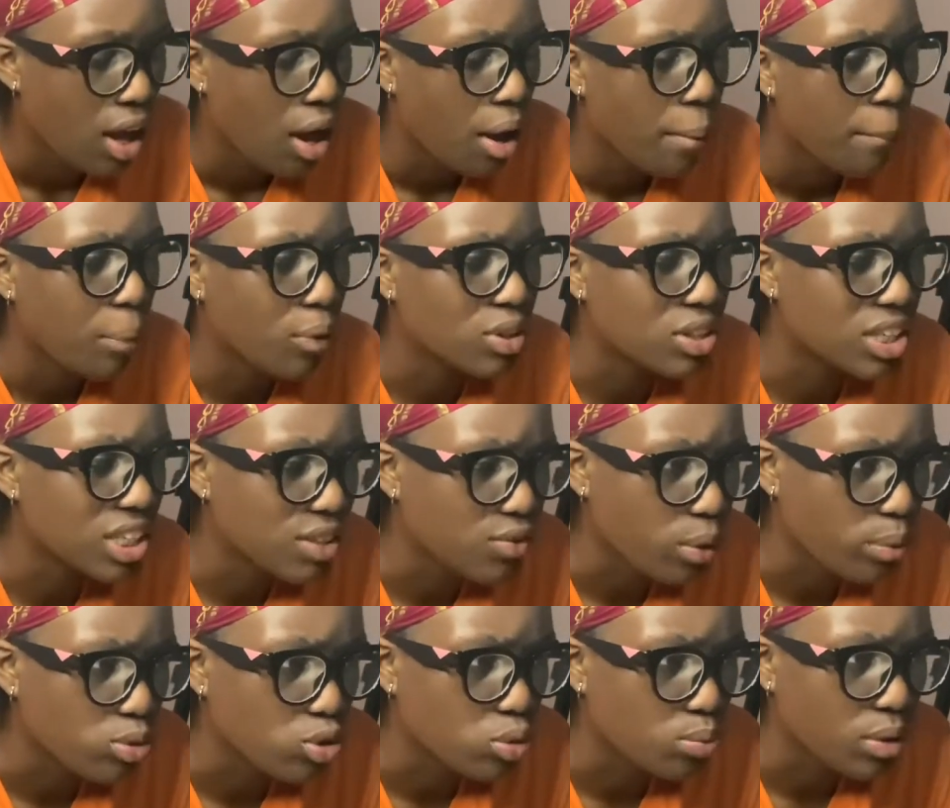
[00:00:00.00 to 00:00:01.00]
But this
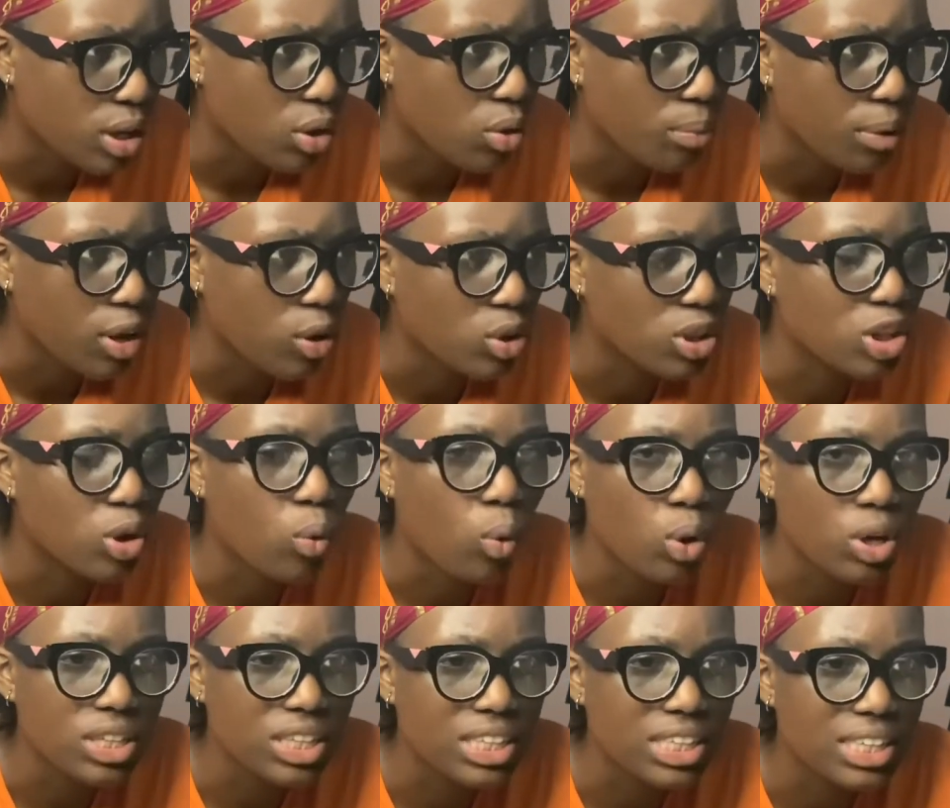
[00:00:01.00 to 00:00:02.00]
from JUMIA, oh my god, the
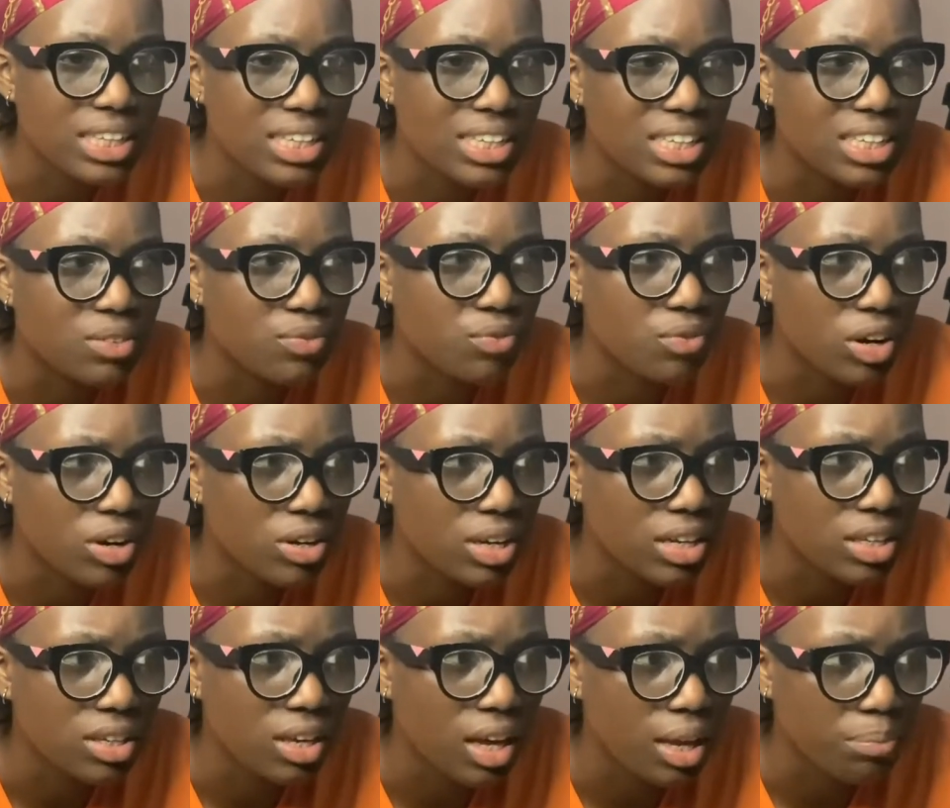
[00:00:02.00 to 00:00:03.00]
quality is
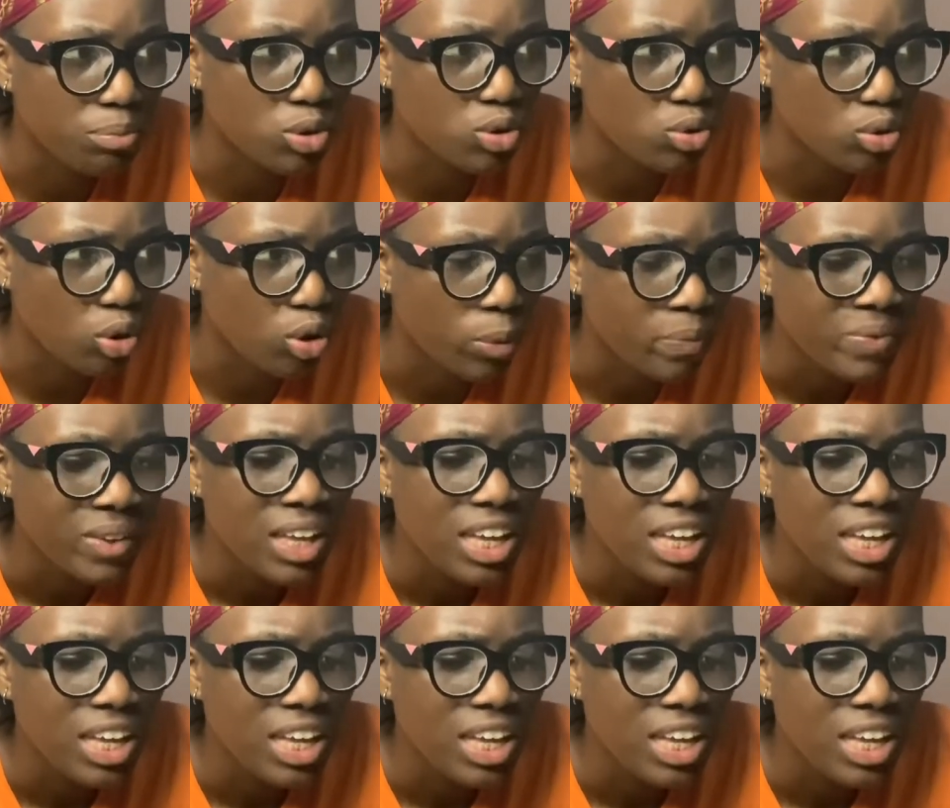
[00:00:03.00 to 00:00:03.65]
very strong.